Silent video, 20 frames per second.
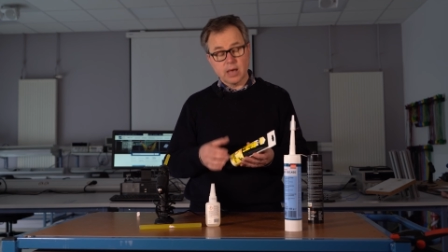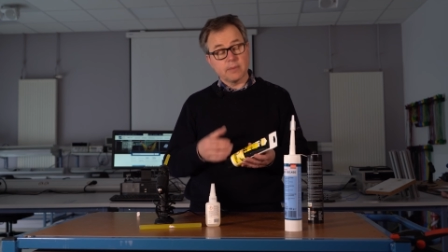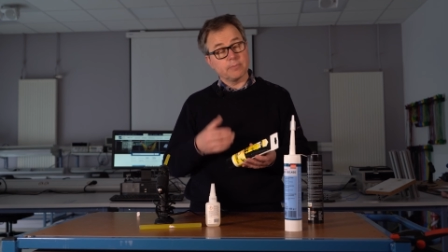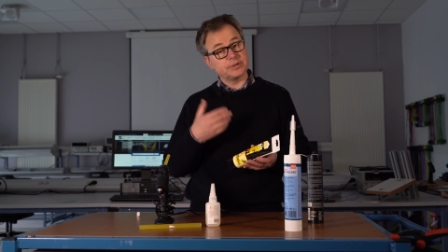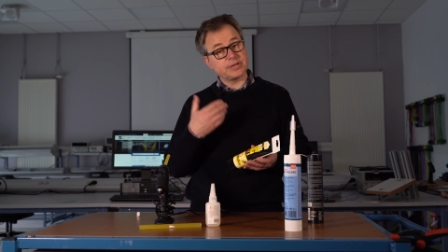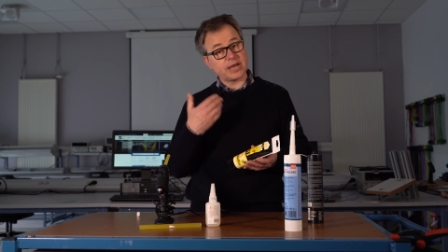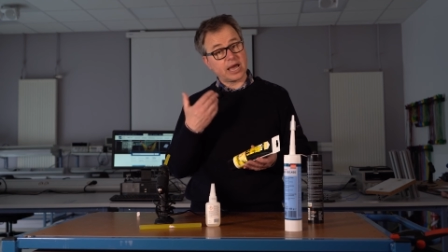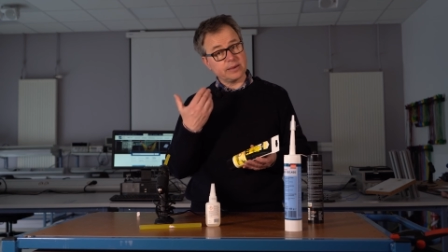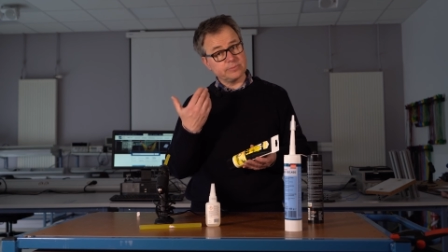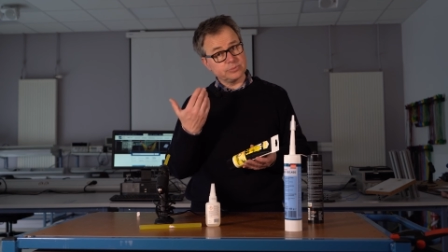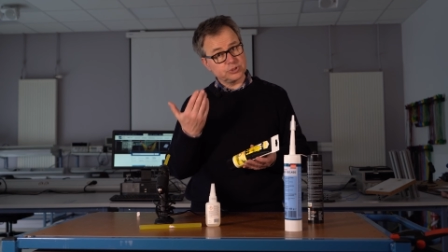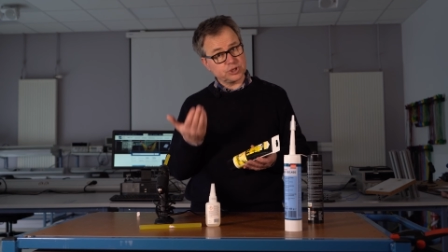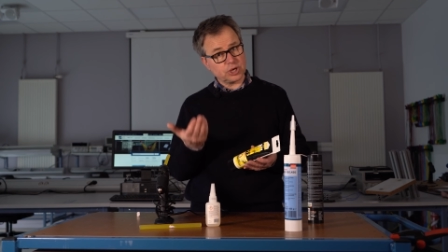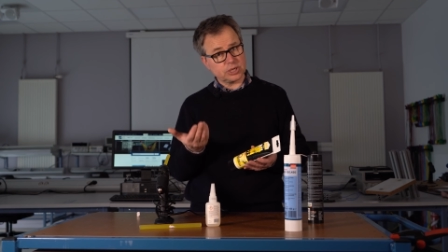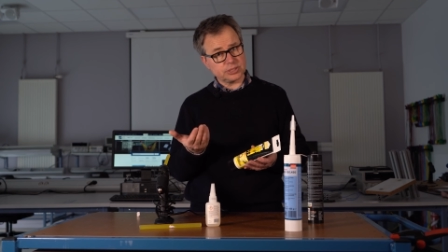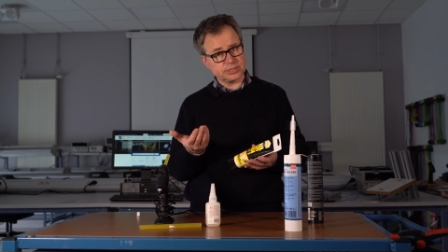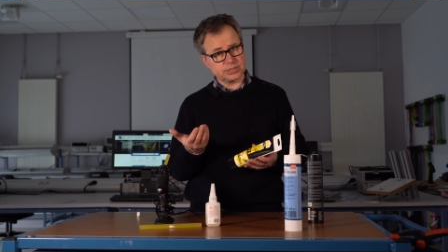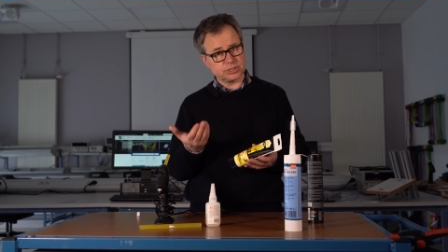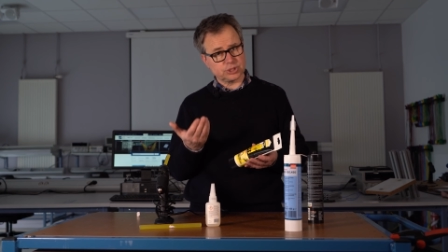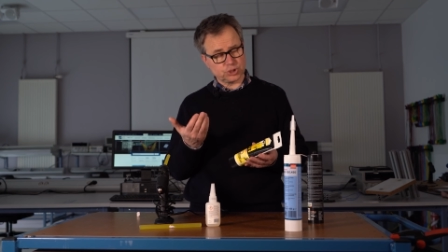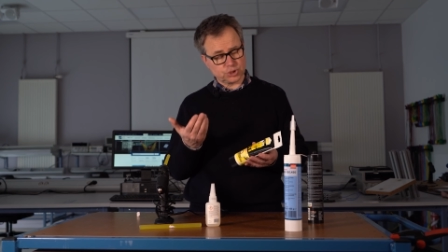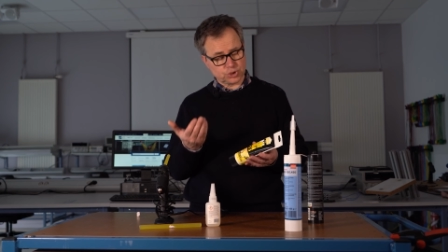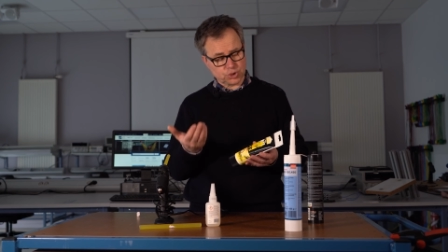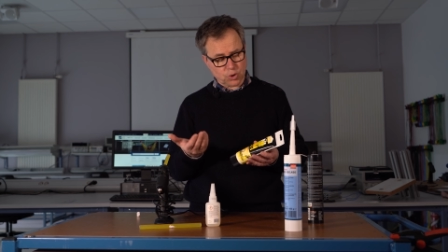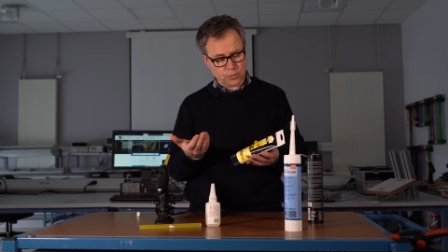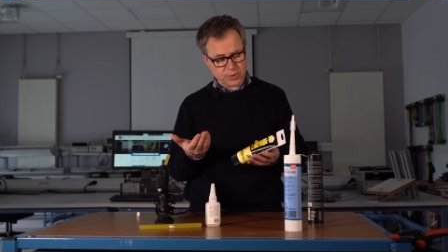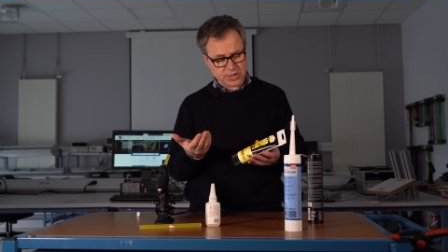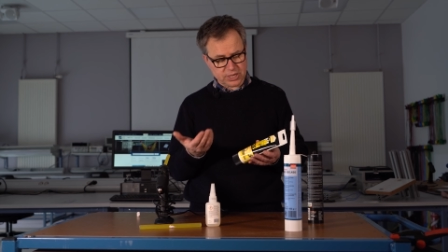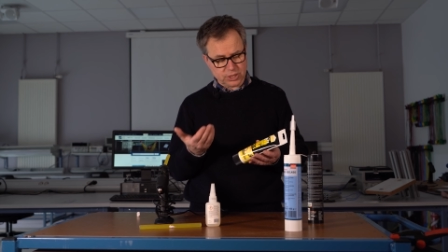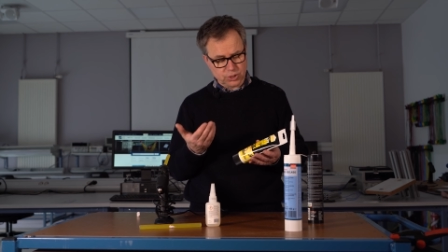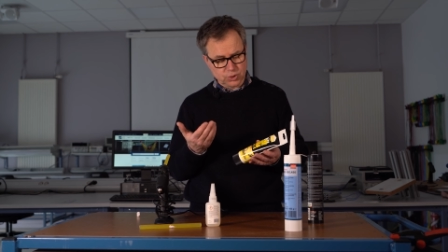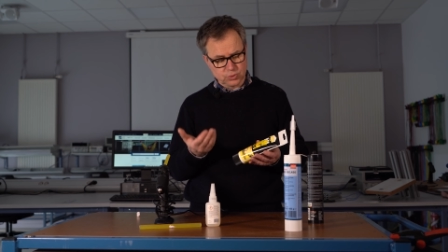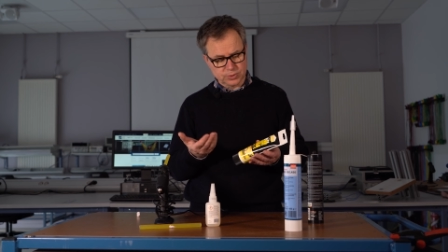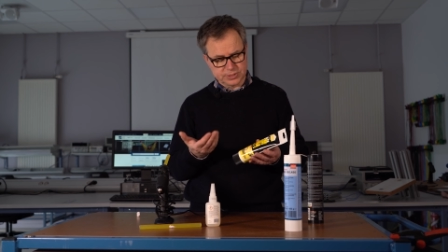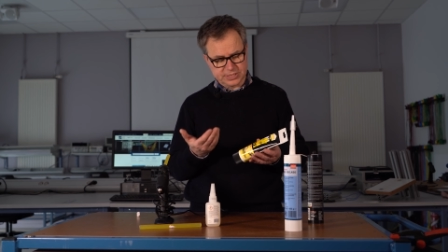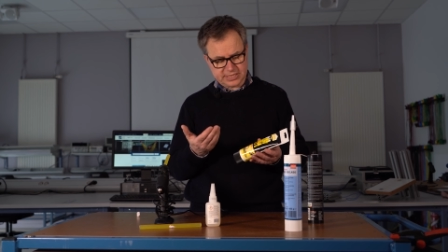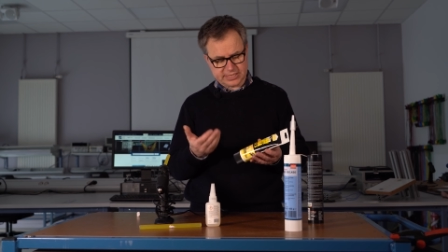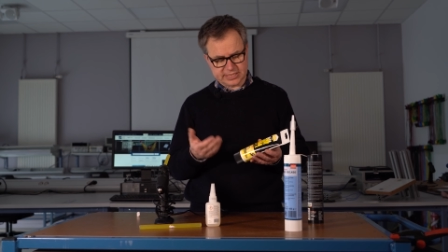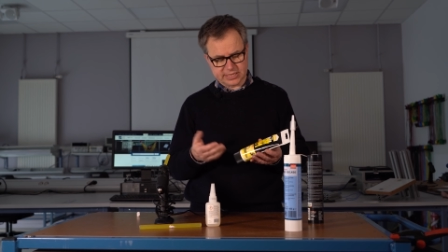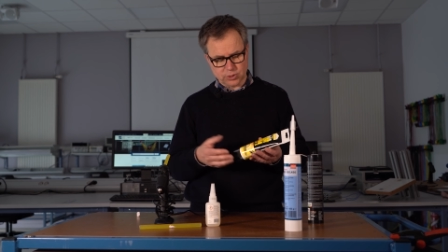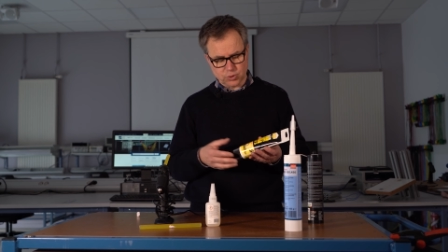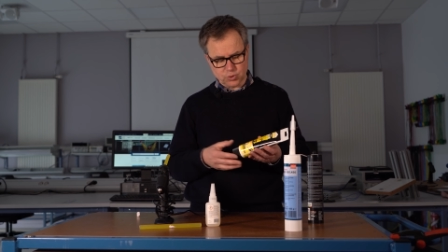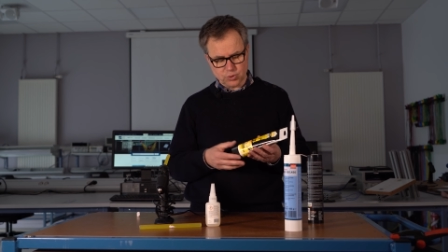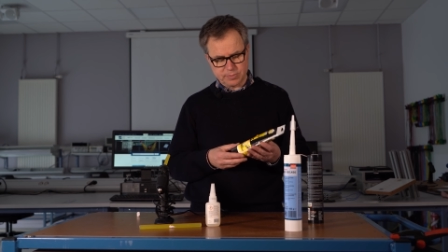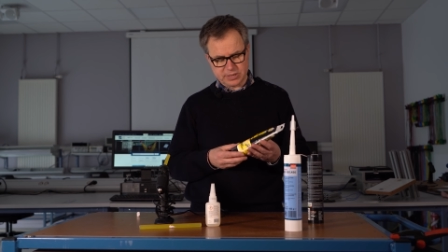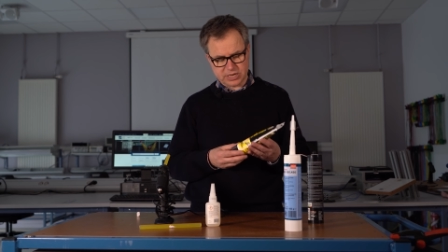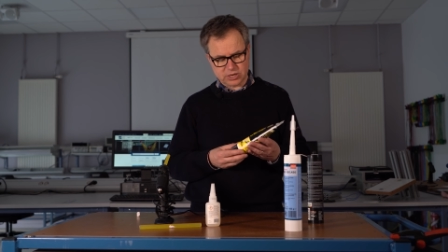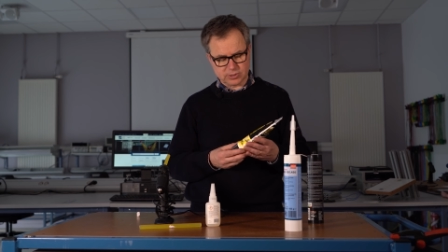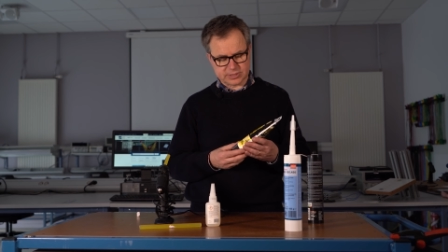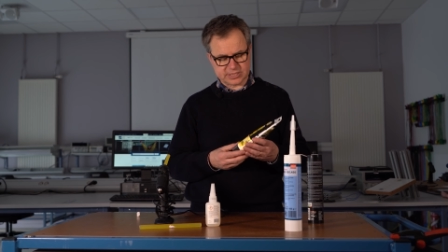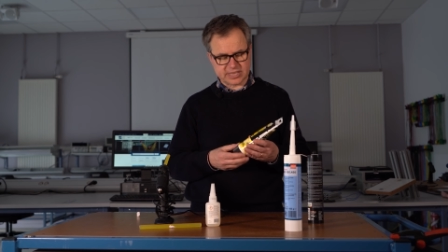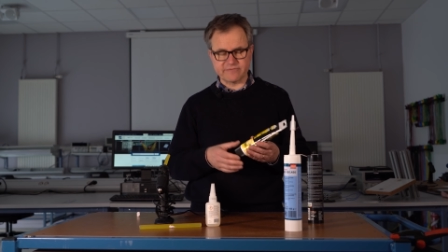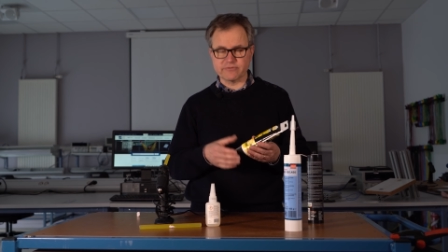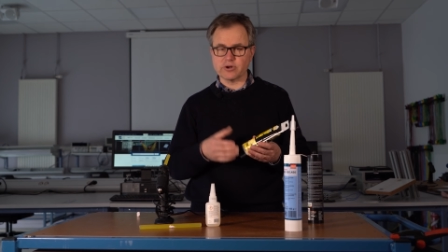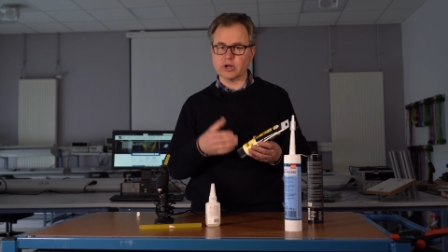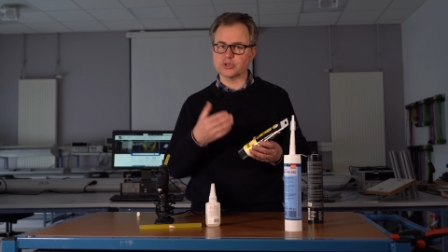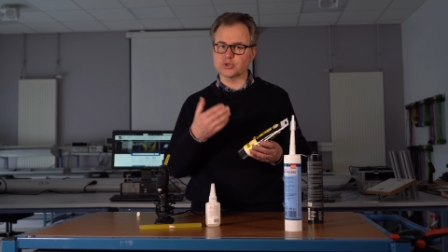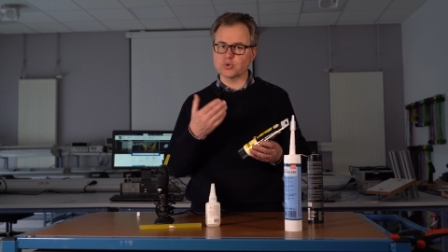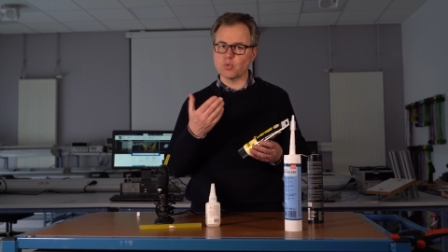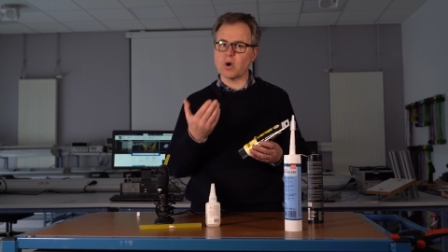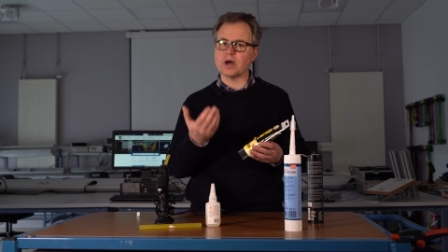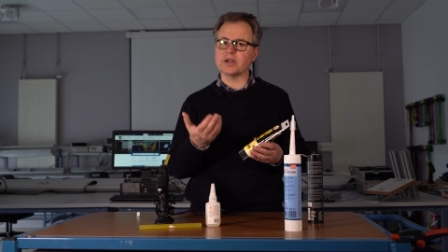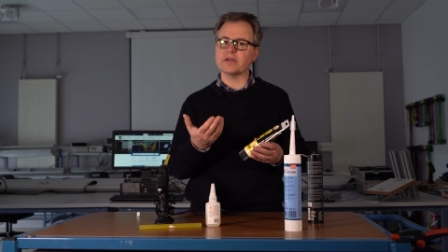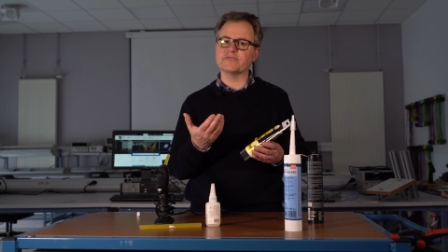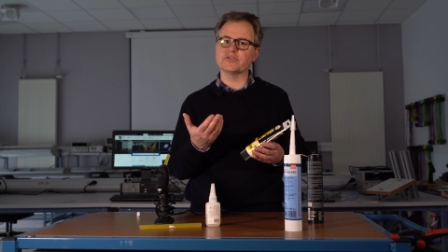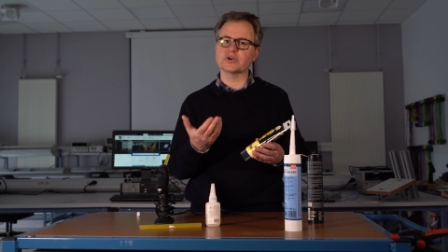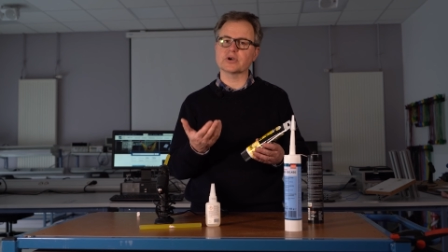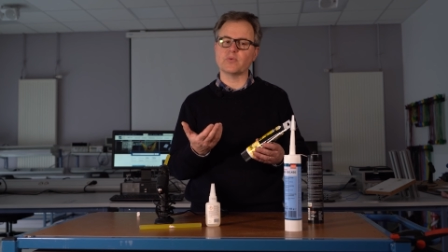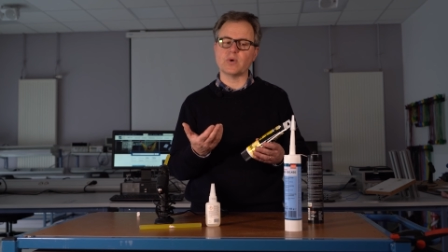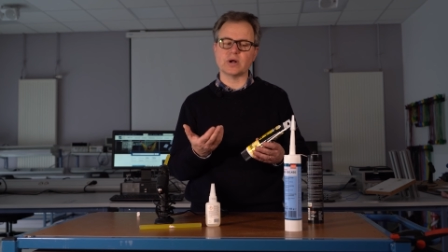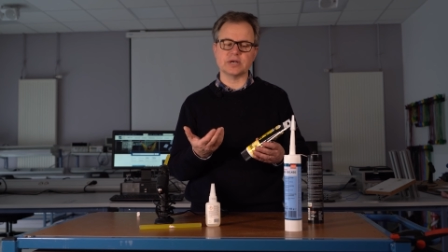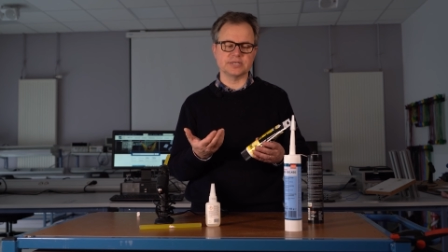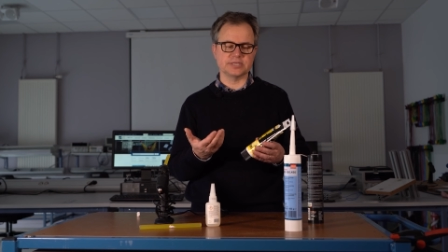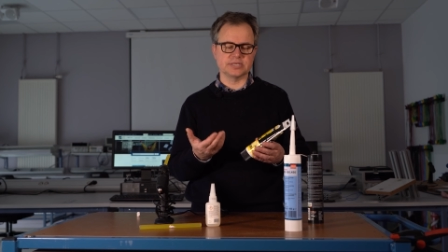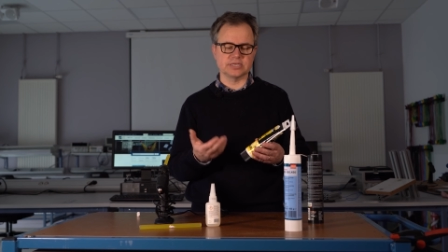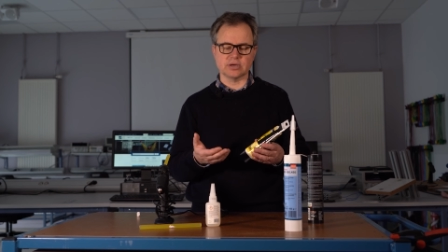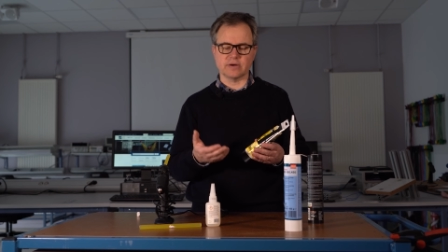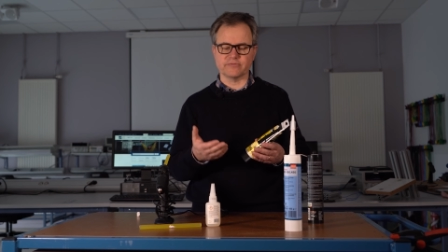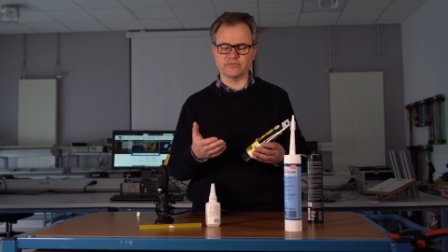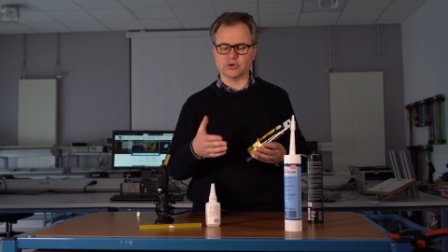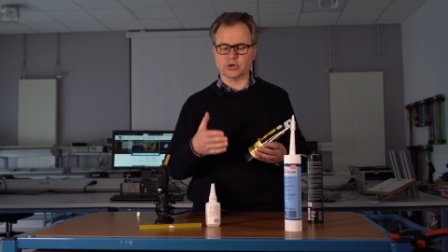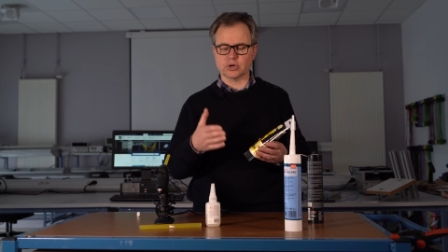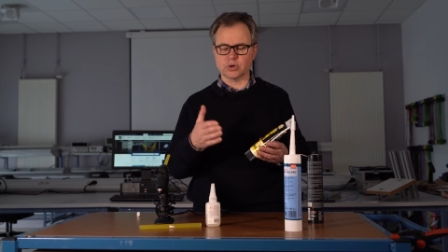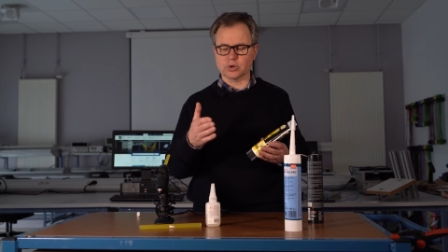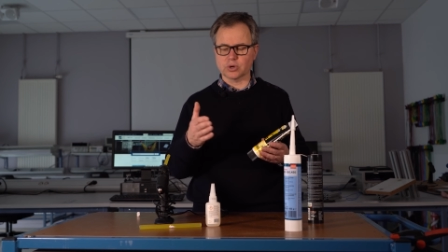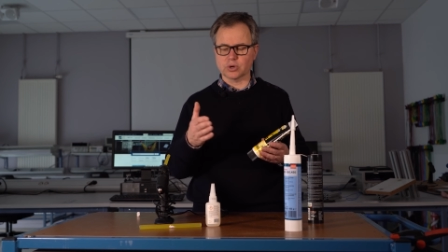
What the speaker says: but I'm just showing you this glue because they've got one of the quality of the